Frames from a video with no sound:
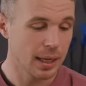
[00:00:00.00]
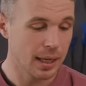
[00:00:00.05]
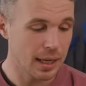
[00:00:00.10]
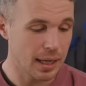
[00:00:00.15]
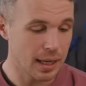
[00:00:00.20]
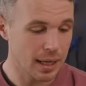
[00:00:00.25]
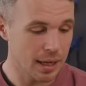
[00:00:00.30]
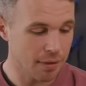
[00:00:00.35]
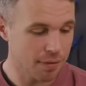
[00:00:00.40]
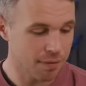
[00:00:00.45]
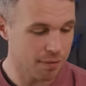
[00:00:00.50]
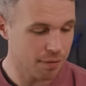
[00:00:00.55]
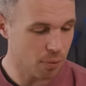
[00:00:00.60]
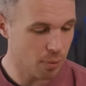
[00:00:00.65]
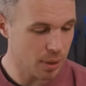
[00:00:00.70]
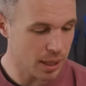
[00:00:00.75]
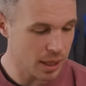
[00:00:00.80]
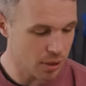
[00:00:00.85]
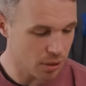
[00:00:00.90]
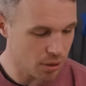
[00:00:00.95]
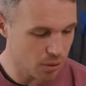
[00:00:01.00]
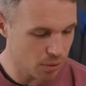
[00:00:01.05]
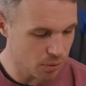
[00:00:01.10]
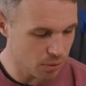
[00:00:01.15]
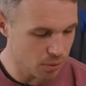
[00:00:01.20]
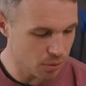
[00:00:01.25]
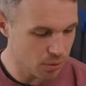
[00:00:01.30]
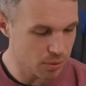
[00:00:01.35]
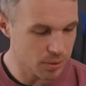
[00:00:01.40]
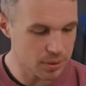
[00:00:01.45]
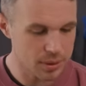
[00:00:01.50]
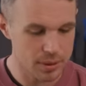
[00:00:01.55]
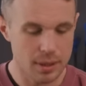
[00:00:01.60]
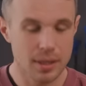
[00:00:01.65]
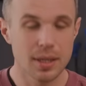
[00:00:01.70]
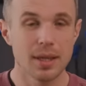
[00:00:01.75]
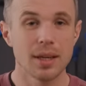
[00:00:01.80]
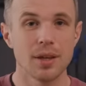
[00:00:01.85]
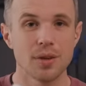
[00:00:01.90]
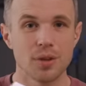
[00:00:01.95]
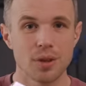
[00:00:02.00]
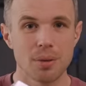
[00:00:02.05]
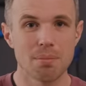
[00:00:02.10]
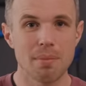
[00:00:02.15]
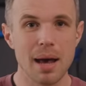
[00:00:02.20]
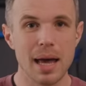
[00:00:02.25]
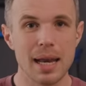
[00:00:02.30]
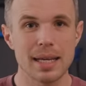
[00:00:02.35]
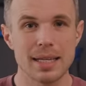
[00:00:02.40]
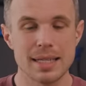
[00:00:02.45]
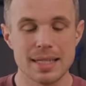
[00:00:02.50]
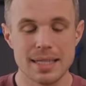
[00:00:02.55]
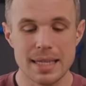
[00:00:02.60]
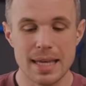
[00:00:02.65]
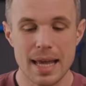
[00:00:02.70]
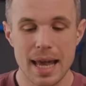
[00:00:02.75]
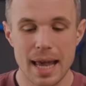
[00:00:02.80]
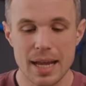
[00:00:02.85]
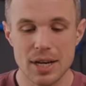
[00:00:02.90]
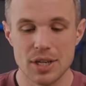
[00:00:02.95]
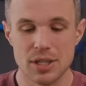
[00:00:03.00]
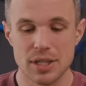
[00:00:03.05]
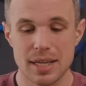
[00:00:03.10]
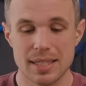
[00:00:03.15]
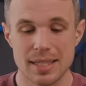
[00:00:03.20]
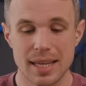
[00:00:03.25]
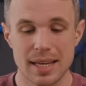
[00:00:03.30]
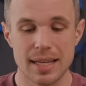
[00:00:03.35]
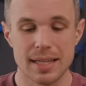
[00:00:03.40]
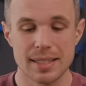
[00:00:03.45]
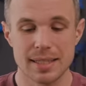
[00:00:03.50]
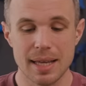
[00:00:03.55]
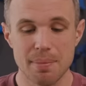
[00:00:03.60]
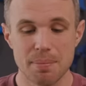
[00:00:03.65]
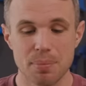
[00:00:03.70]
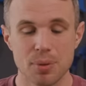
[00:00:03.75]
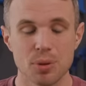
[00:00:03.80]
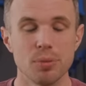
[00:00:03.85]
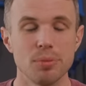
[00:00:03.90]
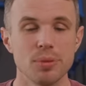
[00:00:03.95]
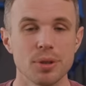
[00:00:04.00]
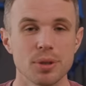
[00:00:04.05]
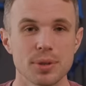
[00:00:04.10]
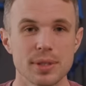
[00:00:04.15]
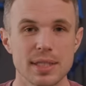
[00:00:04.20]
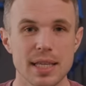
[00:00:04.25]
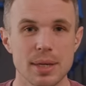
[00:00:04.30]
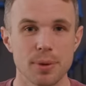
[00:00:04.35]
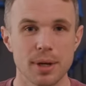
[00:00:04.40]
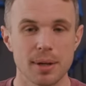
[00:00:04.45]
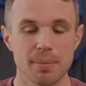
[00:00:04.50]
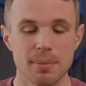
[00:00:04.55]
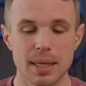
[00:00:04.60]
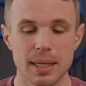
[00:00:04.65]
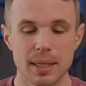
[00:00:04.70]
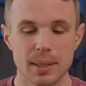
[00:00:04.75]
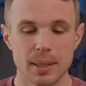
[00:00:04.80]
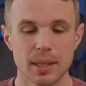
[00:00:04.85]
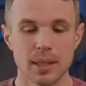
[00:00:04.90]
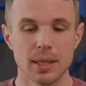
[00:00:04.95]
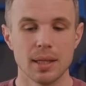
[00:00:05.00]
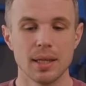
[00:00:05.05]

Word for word: If we use the mallet DH as an example, you'll see what I mean.